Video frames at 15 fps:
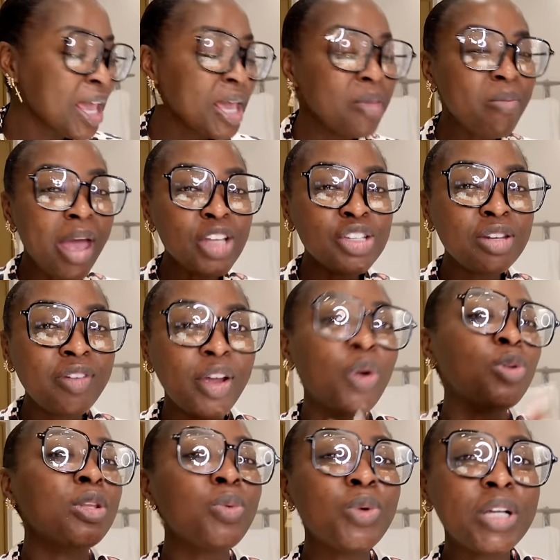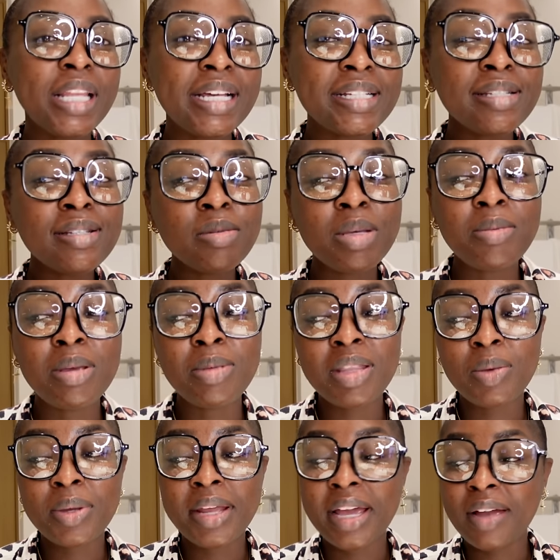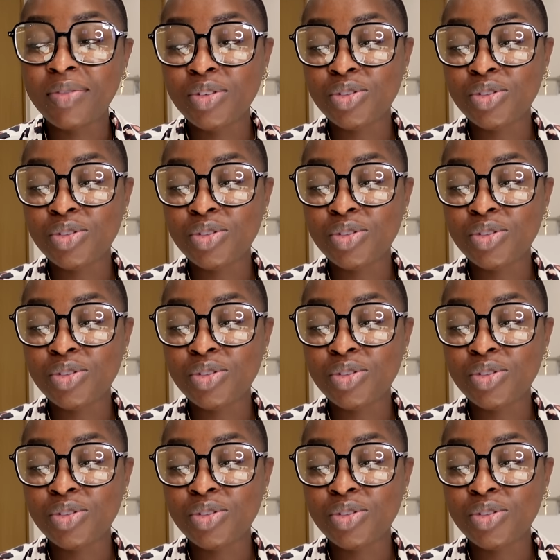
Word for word: Imagine if I only wore glasses. I mean, maybe they would have